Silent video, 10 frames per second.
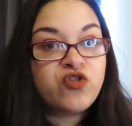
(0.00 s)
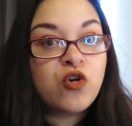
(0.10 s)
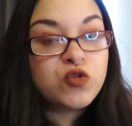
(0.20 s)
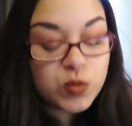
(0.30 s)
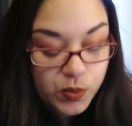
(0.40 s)

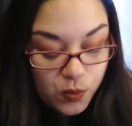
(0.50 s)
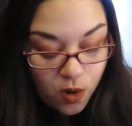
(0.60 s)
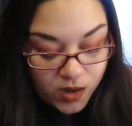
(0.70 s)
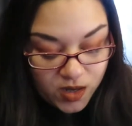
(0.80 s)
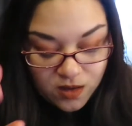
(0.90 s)
chose what we
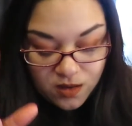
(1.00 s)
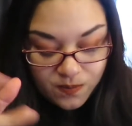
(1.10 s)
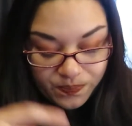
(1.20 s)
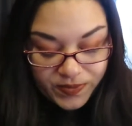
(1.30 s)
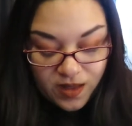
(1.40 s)
wanted
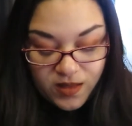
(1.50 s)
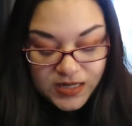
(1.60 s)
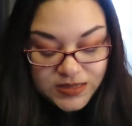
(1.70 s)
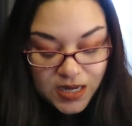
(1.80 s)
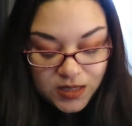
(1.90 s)
and
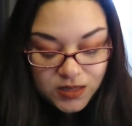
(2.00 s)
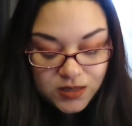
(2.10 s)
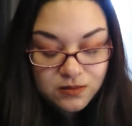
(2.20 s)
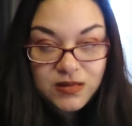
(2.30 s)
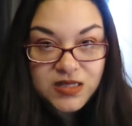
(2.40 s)
exactly,
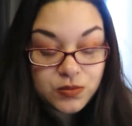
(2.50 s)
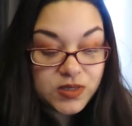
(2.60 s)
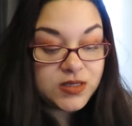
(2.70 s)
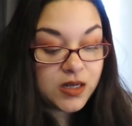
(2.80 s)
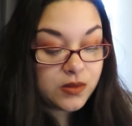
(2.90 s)
that's what
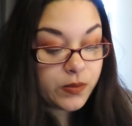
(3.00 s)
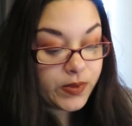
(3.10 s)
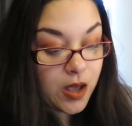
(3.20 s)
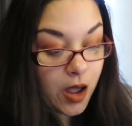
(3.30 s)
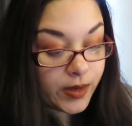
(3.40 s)
exactly what
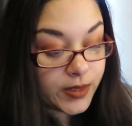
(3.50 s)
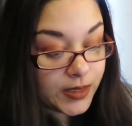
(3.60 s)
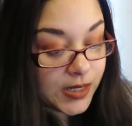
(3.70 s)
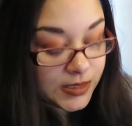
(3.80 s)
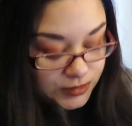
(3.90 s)
we got.
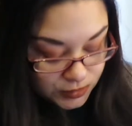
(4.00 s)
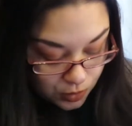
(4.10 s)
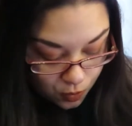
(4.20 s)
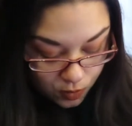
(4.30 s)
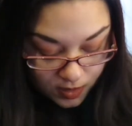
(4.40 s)

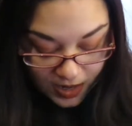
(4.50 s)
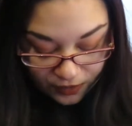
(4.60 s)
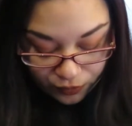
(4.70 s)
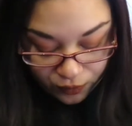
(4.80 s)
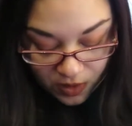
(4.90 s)
So
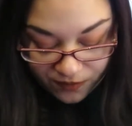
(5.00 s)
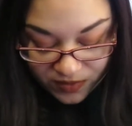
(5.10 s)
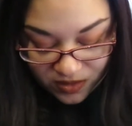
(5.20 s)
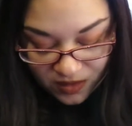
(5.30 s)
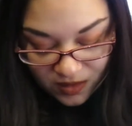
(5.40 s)
I threw
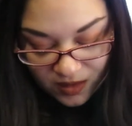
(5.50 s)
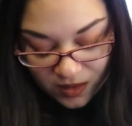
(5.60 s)
everything in